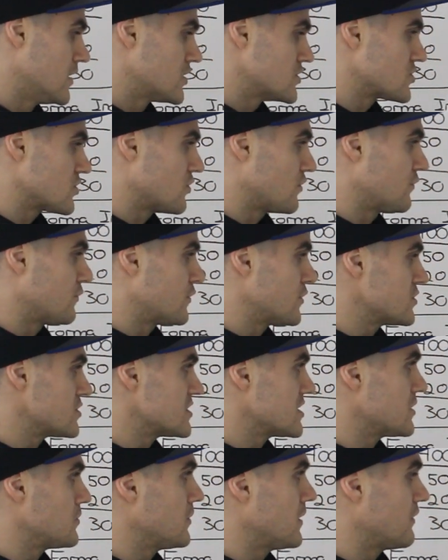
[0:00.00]
So the
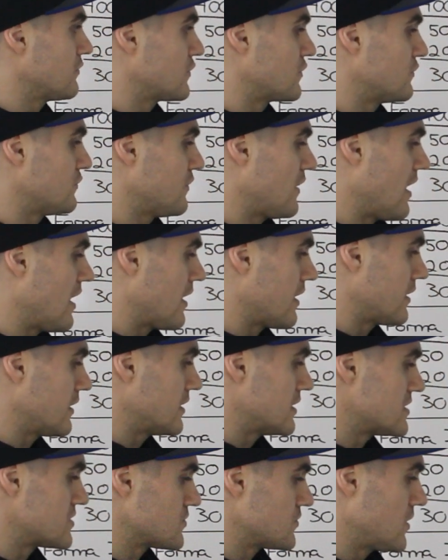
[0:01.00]
first thing we have to
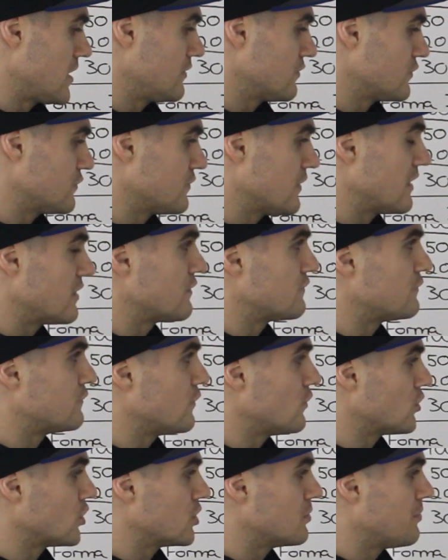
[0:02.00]
find is we have to find the
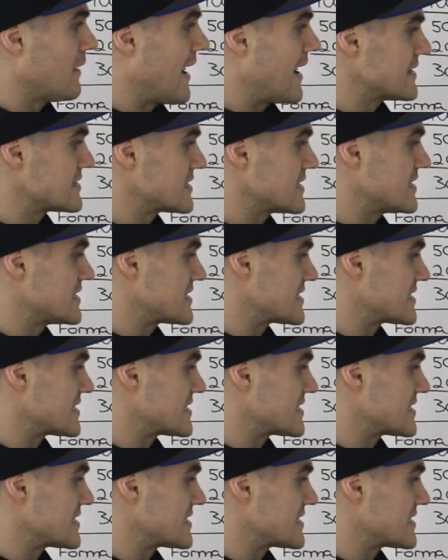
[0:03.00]
full capacity